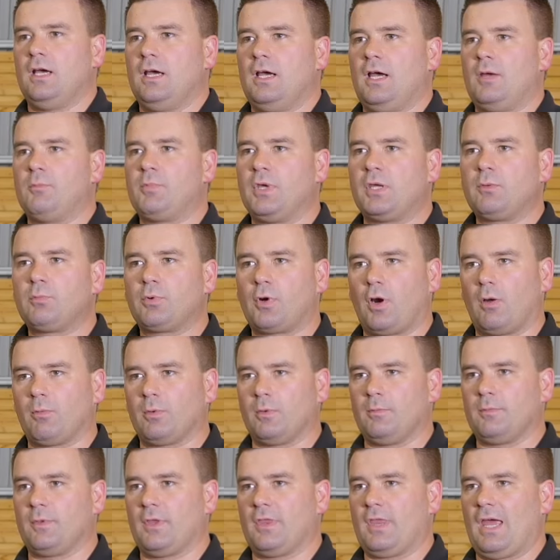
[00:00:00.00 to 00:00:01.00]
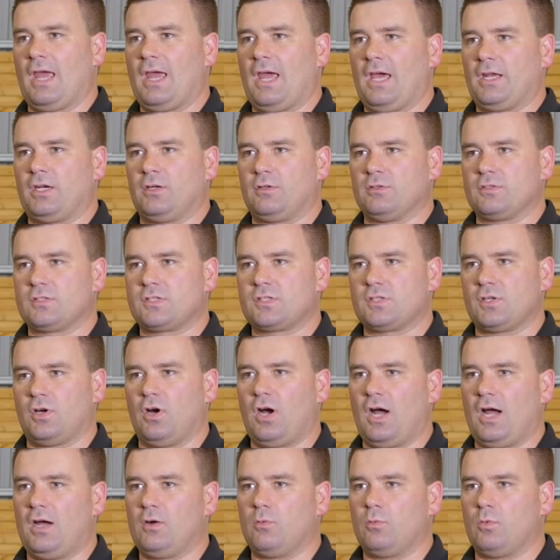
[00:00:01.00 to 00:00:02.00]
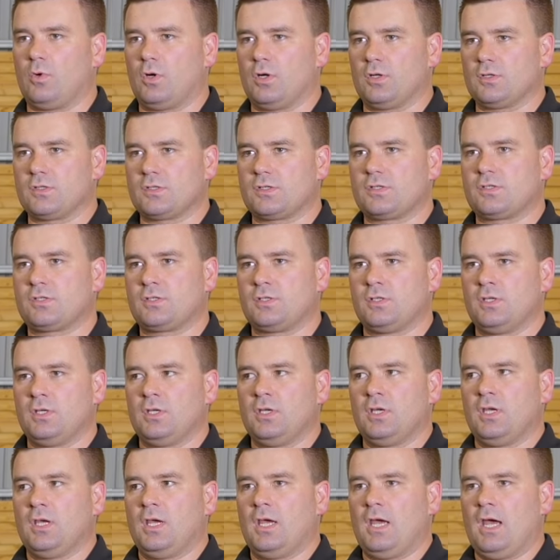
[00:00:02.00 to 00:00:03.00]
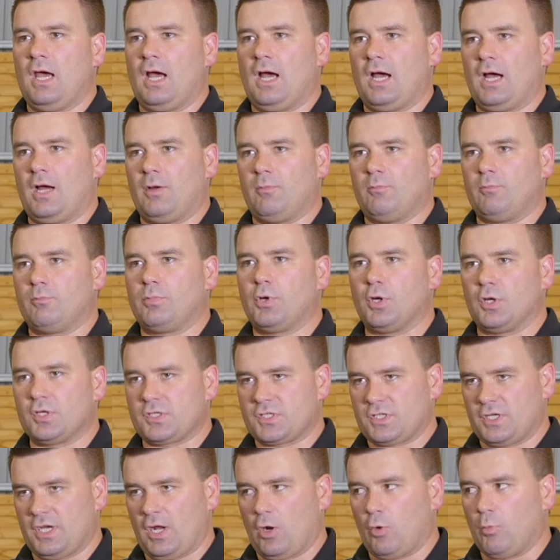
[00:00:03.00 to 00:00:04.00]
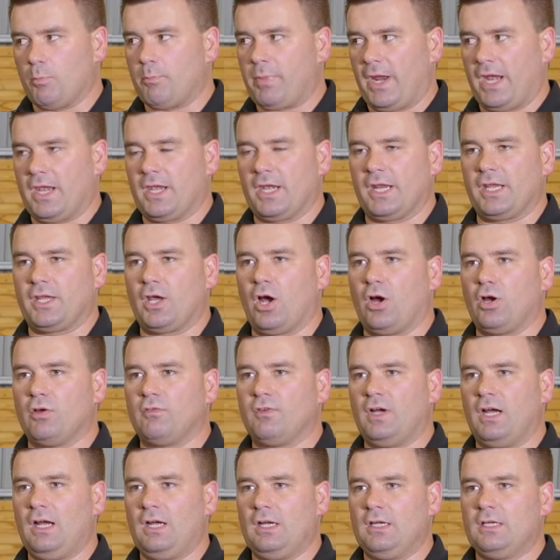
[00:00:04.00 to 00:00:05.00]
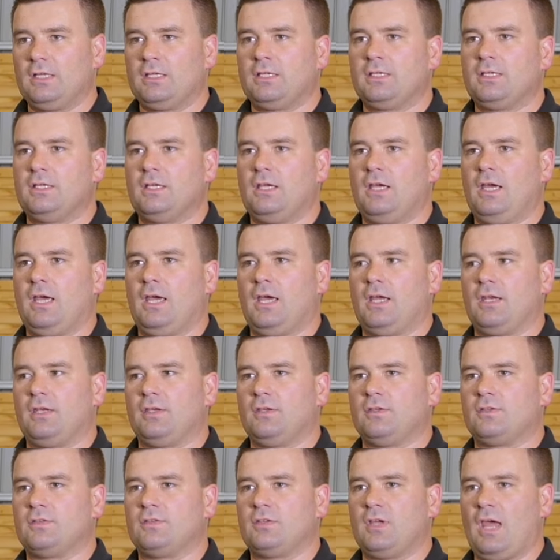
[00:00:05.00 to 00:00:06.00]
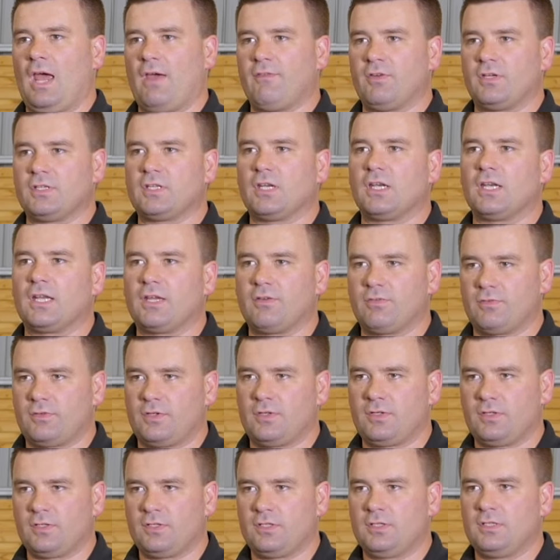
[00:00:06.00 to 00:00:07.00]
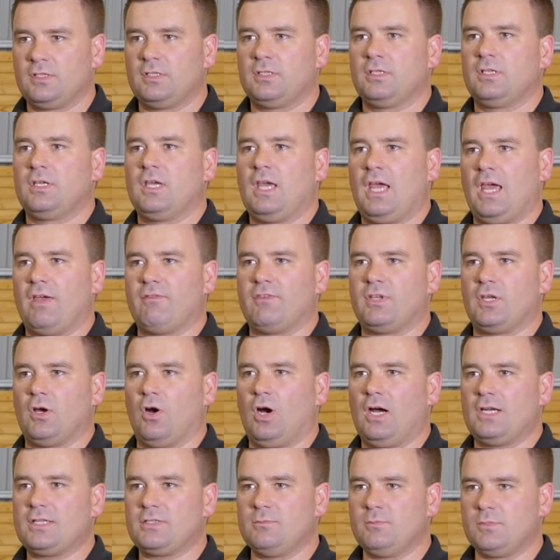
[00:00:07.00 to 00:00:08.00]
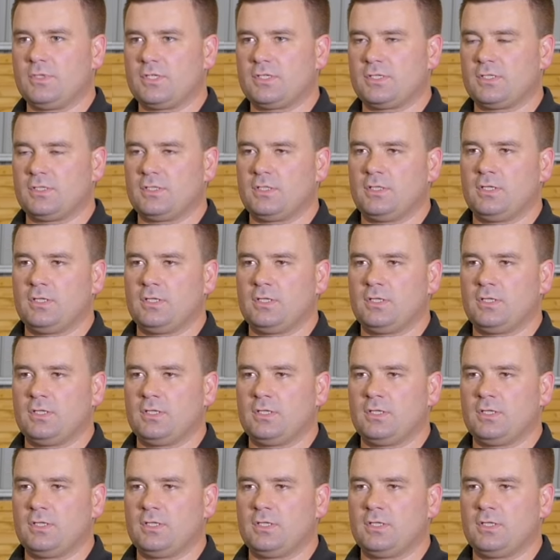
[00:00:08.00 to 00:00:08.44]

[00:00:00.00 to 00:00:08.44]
A big problem that they had on site was personnel bending over and having to lift heavy items.